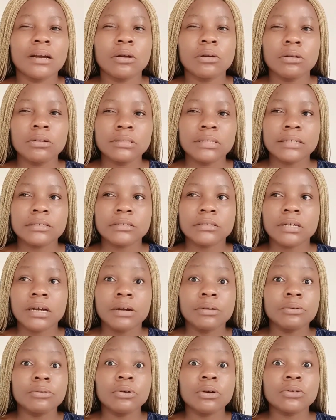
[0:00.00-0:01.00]
clothes that you
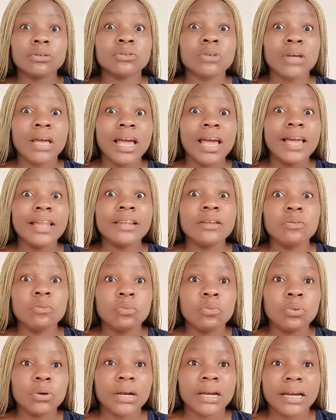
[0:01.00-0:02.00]
can rock to
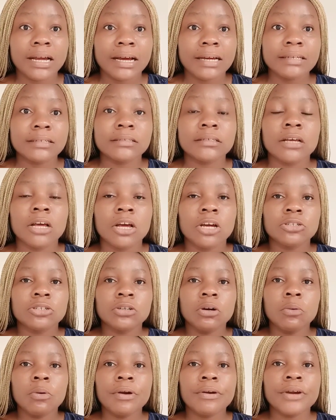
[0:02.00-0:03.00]
anywhere, guys.
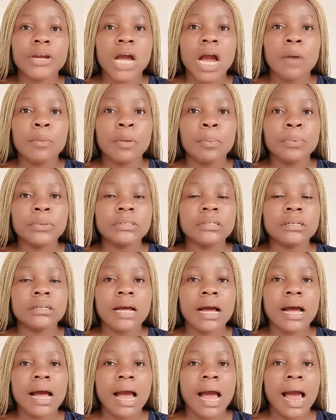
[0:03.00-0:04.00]
Don't worry, I'll be putting
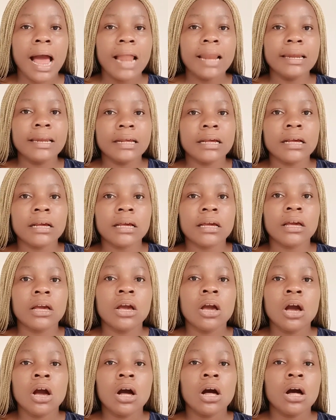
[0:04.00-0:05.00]
her link
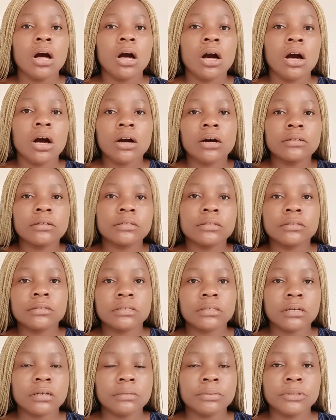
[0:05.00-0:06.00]
on the
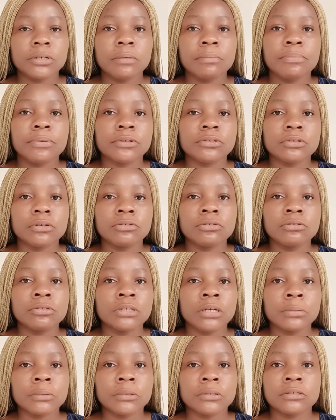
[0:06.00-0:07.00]
description box, so do
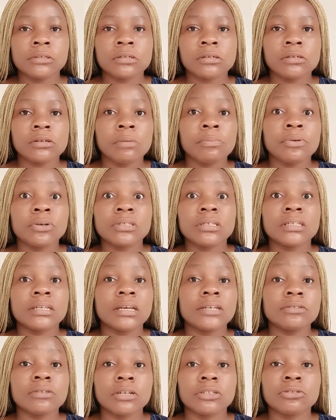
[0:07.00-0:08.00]
check the description box in
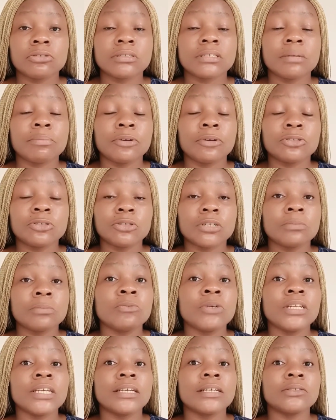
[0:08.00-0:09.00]
case you're interested. But trust me,
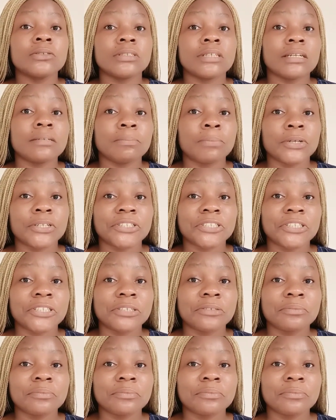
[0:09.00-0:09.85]
when you get to that page,